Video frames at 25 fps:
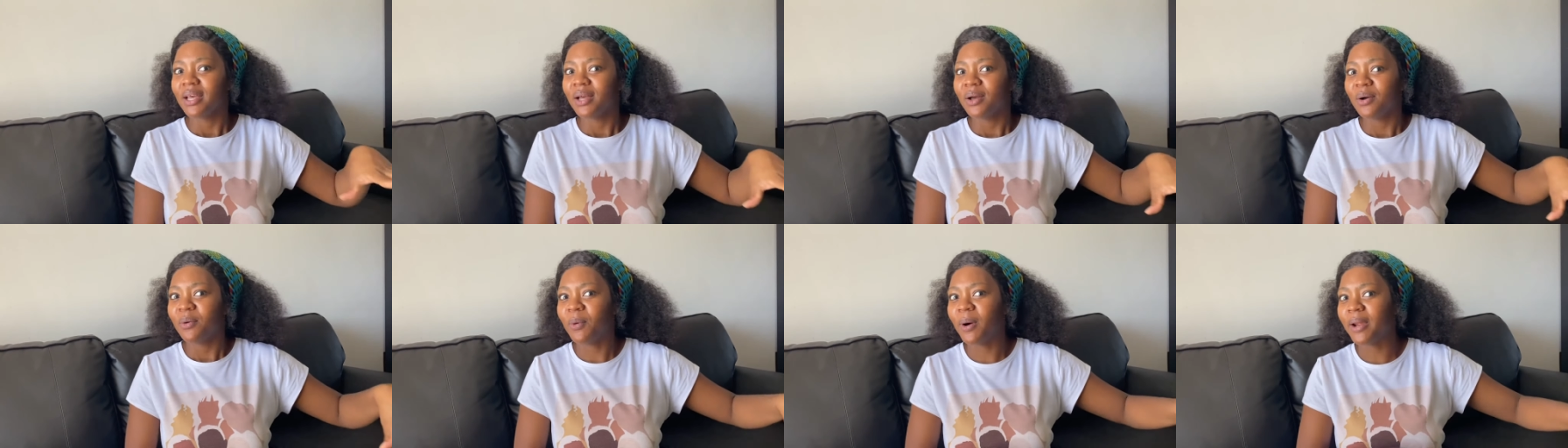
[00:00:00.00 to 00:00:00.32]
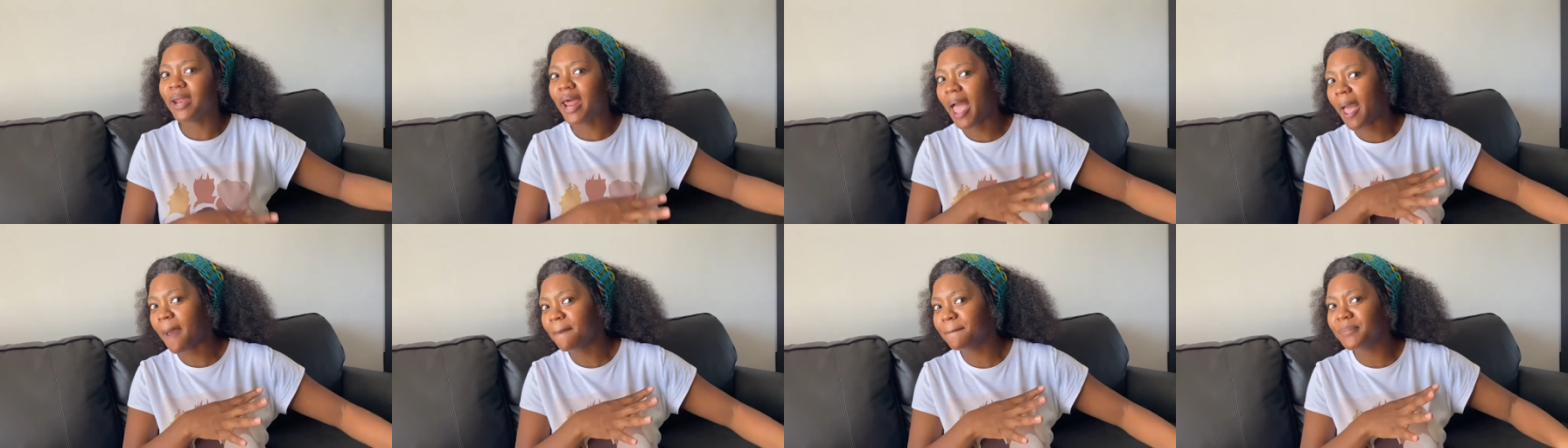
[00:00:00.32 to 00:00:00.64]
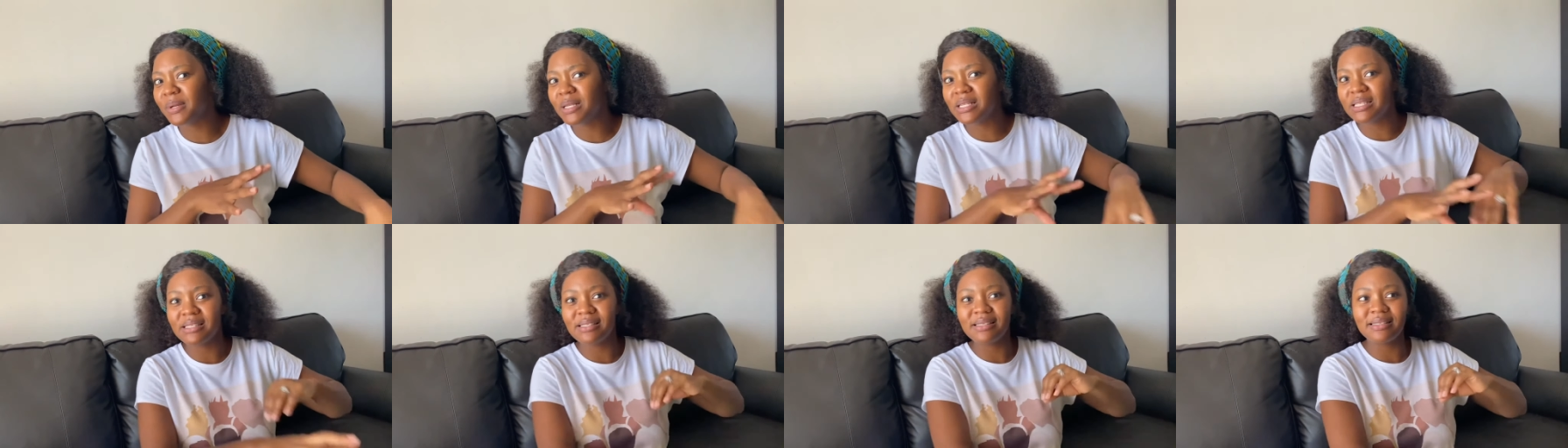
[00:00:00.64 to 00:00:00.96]
what
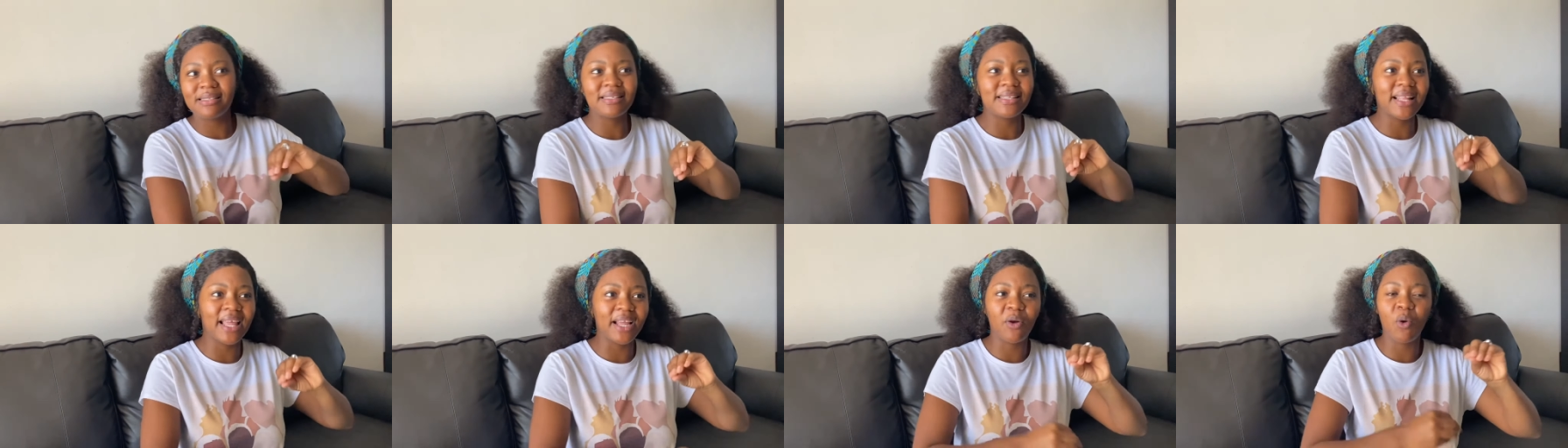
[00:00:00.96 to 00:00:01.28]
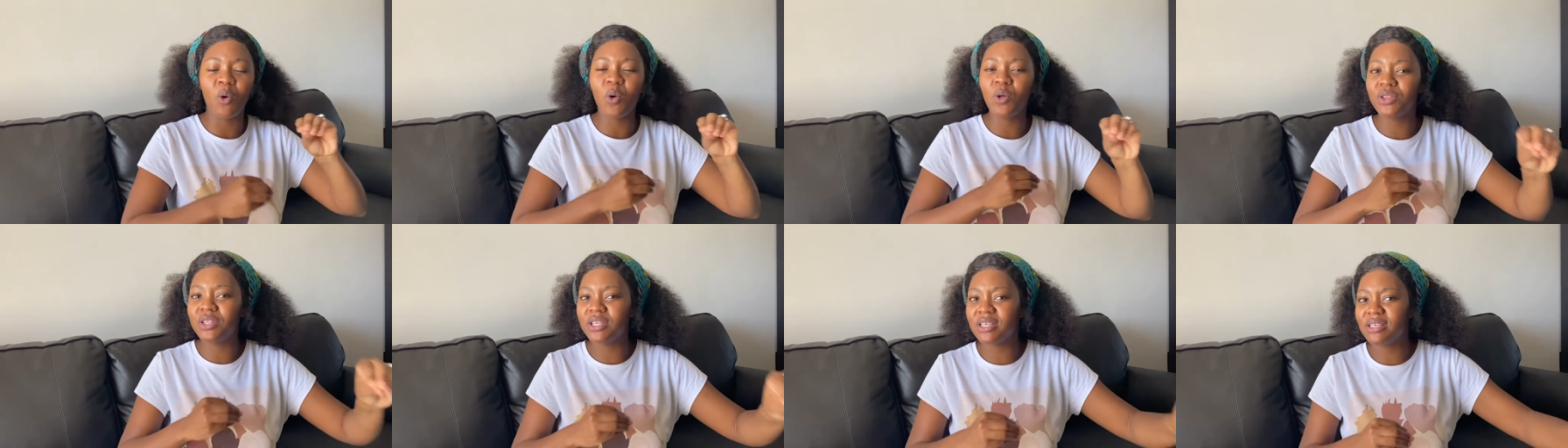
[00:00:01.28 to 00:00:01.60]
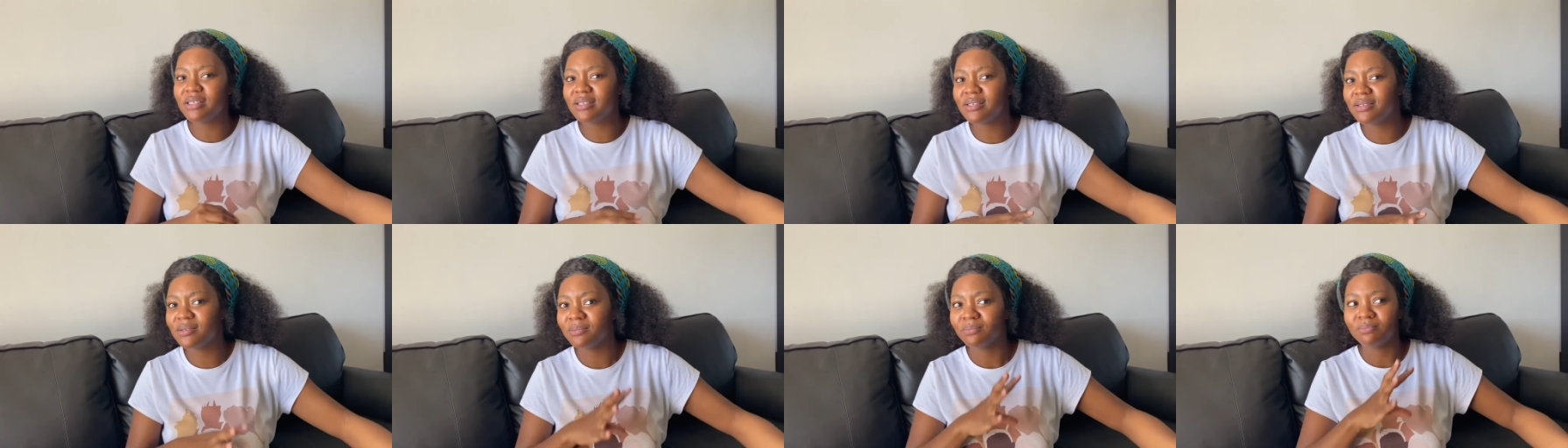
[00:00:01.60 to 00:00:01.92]
happens, like all
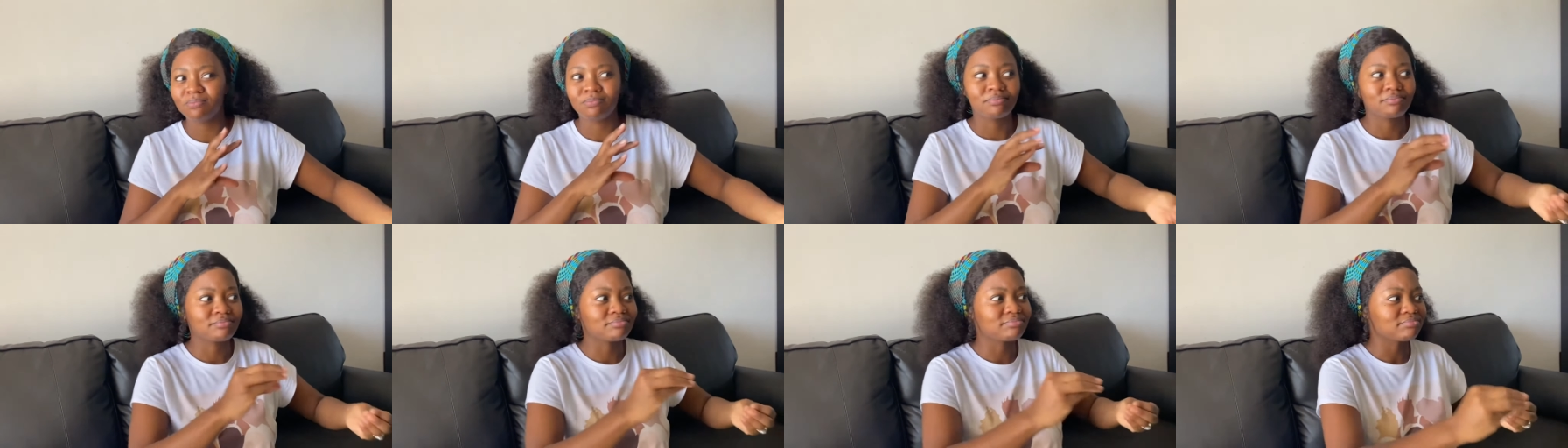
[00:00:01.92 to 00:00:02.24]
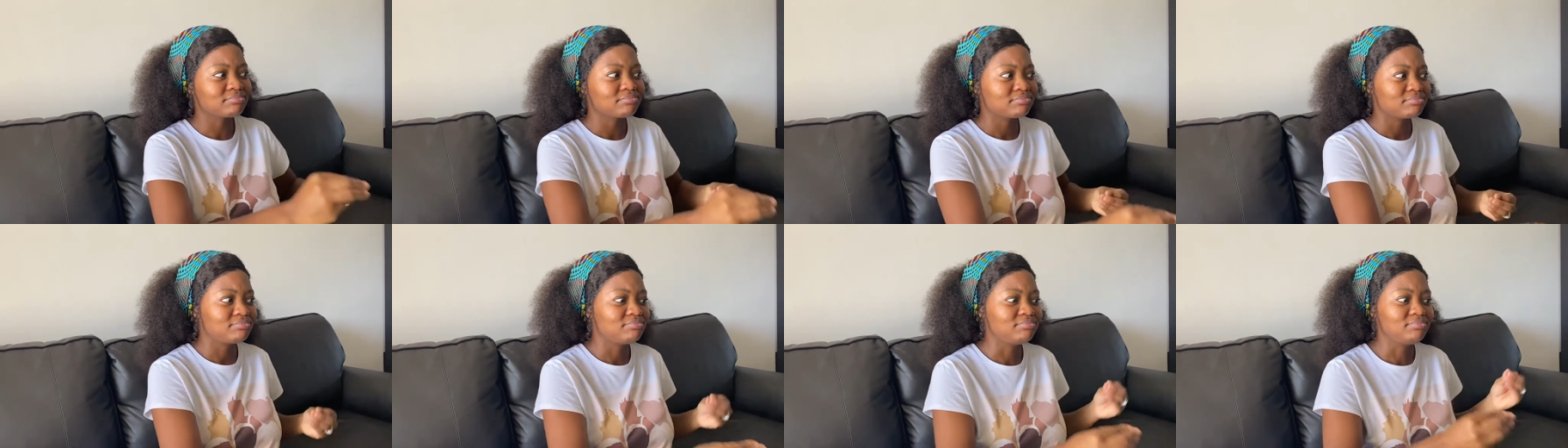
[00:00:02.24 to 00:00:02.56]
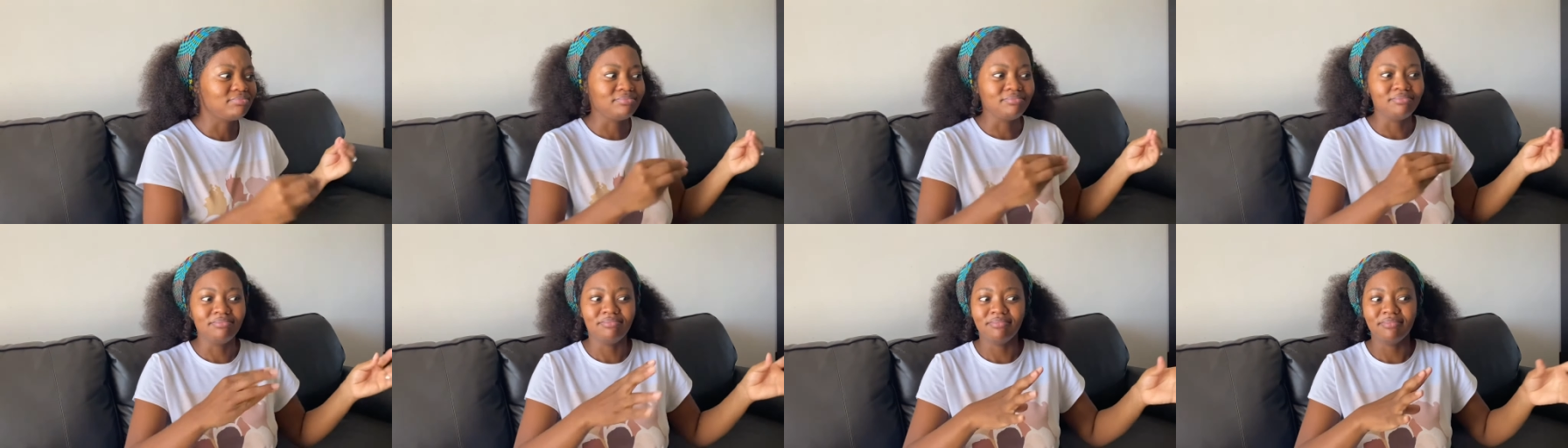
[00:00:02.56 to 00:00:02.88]
these
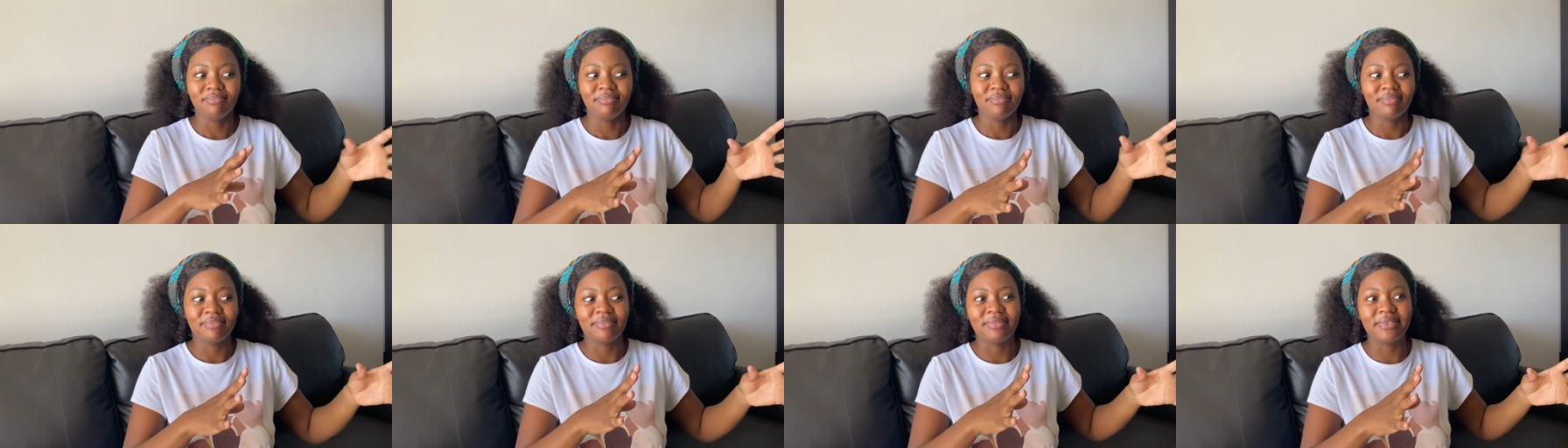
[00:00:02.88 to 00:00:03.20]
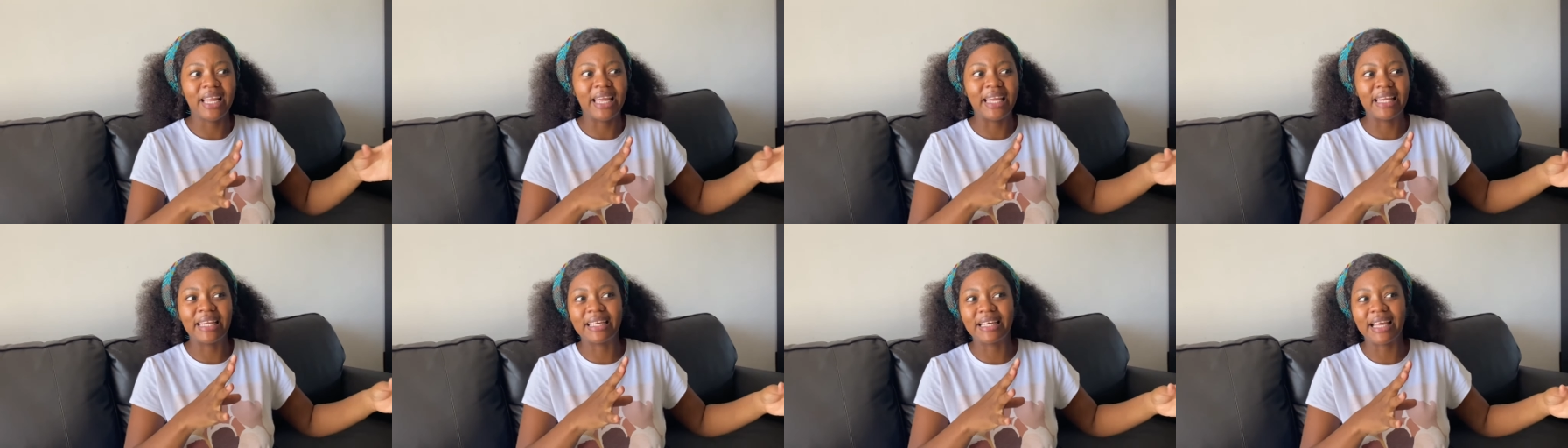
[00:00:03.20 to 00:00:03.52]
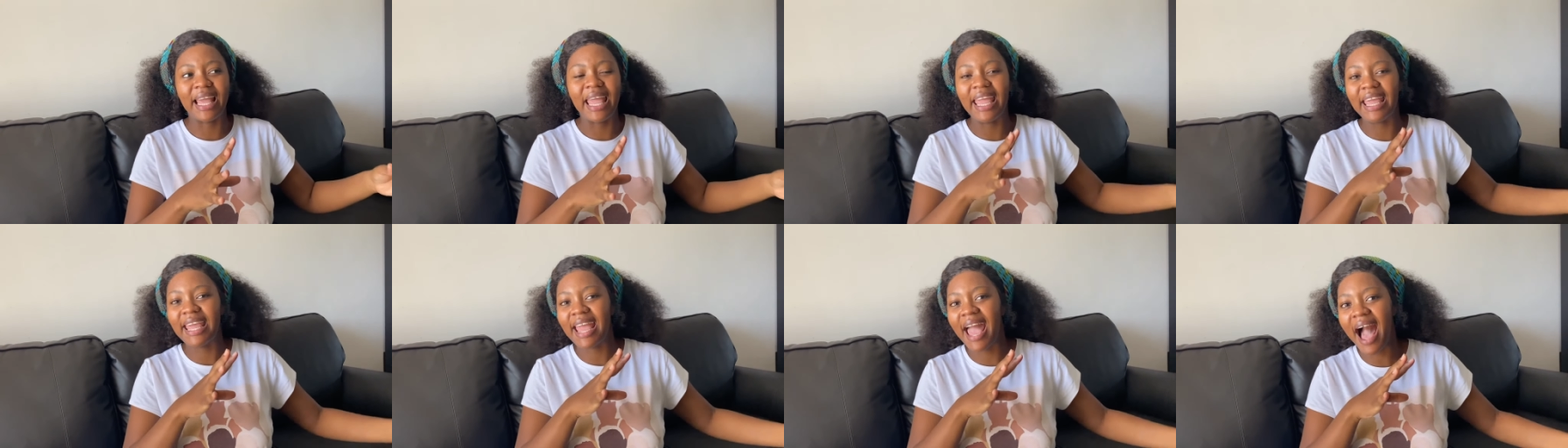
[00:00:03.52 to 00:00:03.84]
like
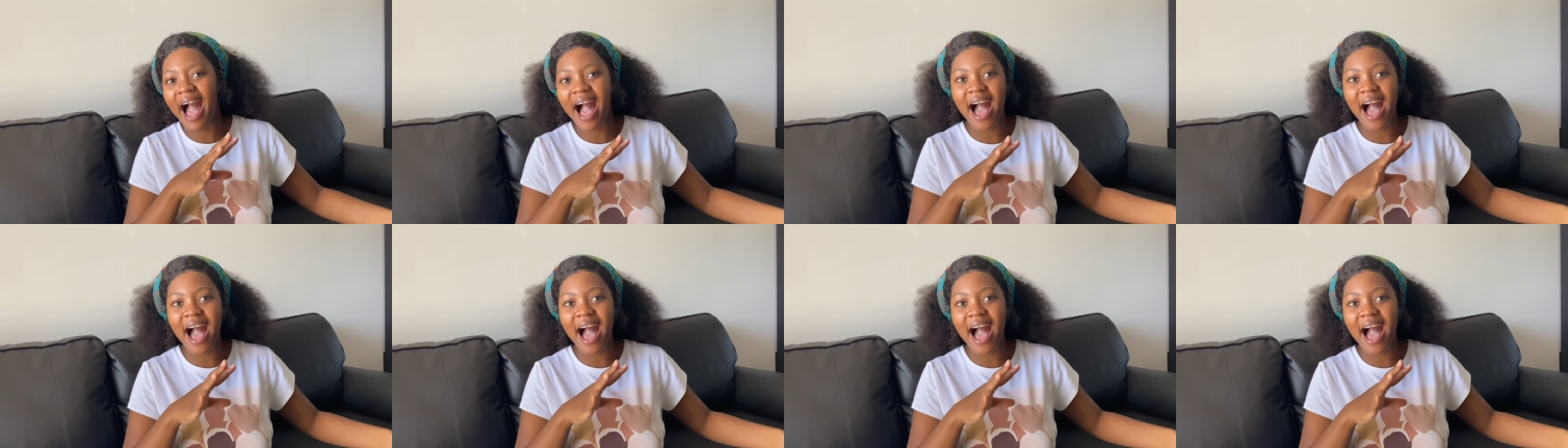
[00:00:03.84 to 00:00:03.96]
A